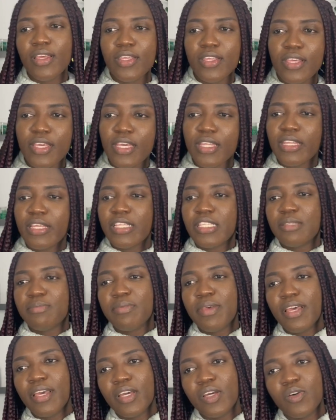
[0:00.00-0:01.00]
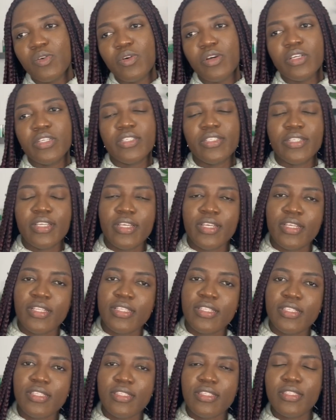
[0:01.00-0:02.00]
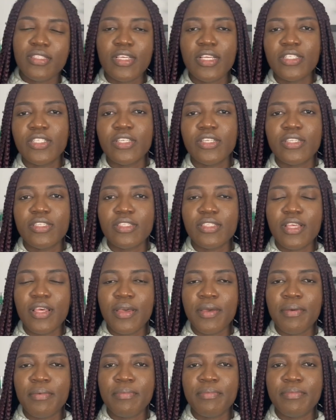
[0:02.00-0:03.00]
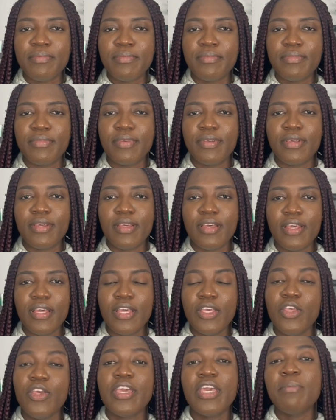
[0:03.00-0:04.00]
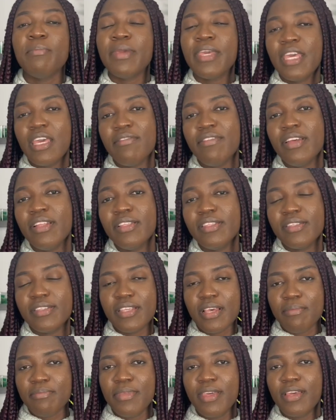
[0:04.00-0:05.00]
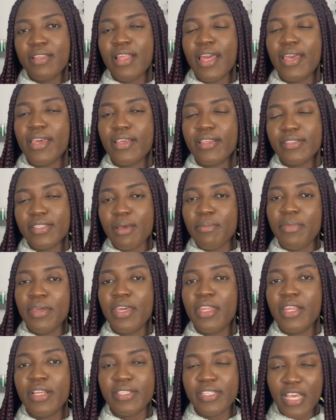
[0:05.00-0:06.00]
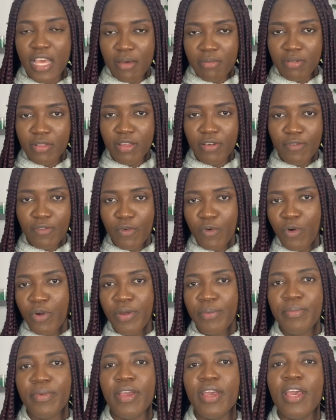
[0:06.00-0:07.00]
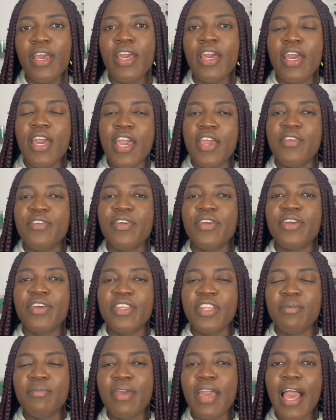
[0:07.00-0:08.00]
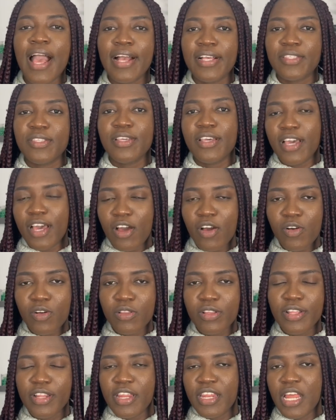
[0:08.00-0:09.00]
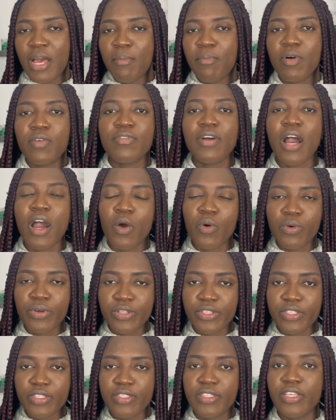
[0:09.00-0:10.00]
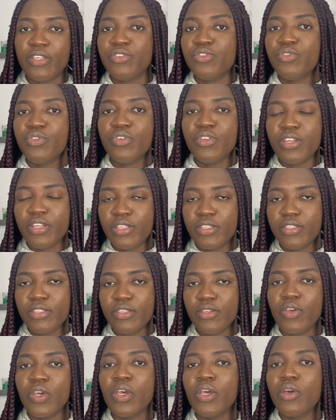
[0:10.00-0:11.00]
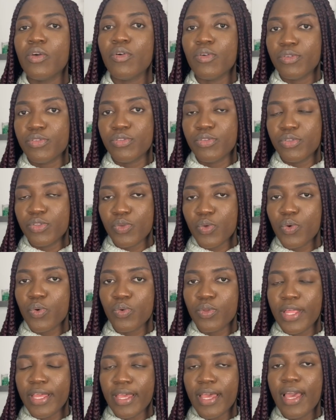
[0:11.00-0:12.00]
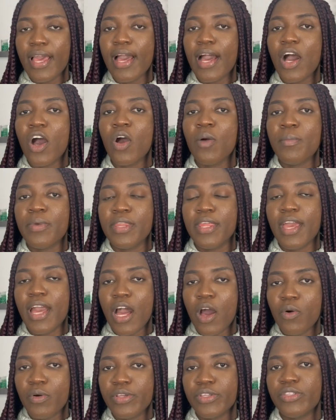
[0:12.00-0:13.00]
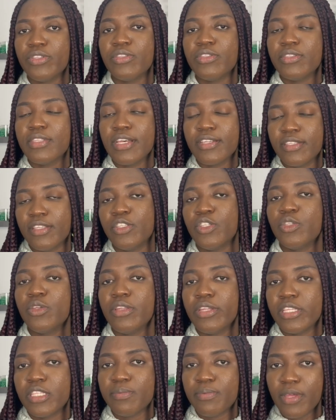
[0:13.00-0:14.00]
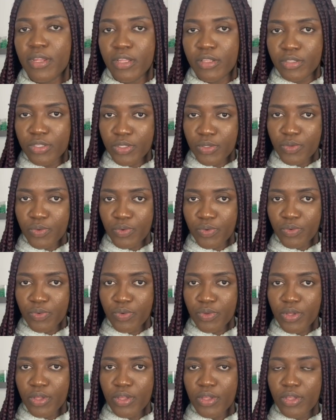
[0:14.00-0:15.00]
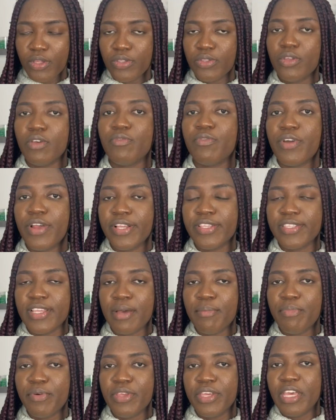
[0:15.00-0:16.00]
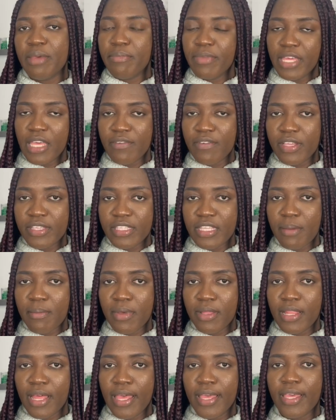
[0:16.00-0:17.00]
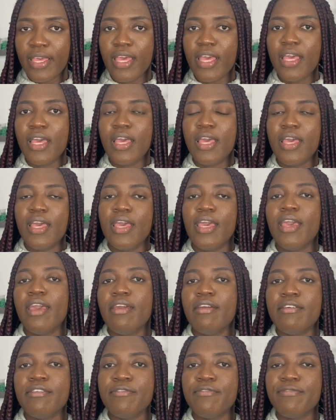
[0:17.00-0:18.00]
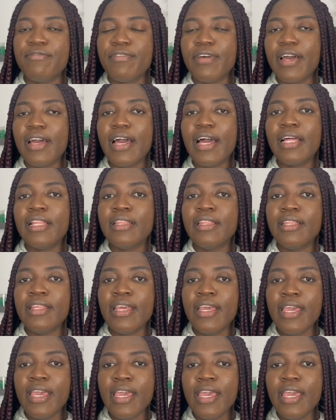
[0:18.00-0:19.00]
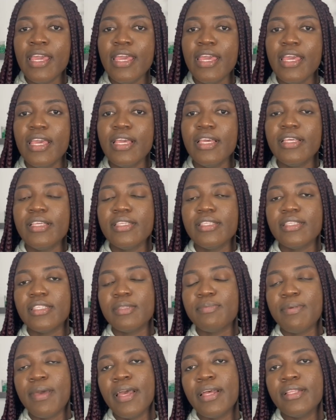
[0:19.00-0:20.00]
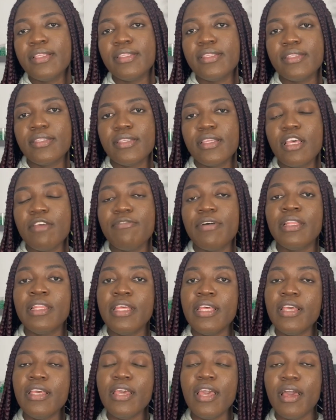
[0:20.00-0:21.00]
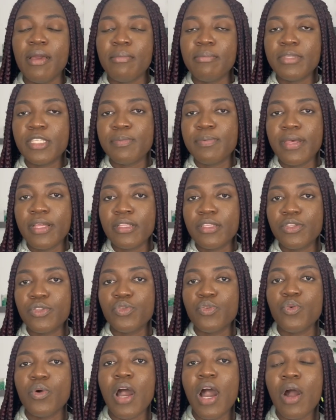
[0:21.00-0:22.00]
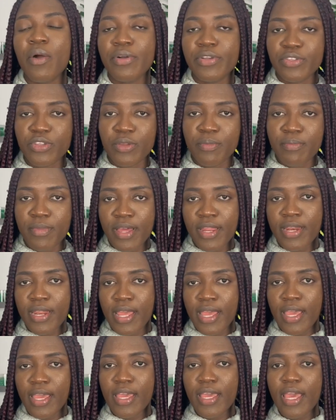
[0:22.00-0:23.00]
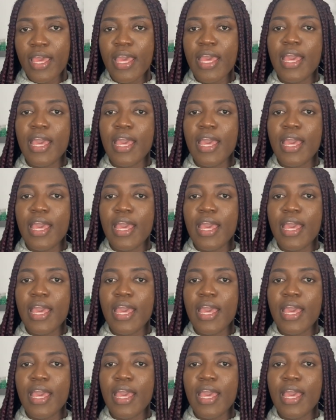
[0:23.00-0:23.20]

you can expect questions such as, you can be given something in a tabular form, and you're going to be asked to calculate the number of hours the student goes to school. Like, how many hours does the student spend in school? So for example, you can be given something like, if Ali spends 2 hours on Monday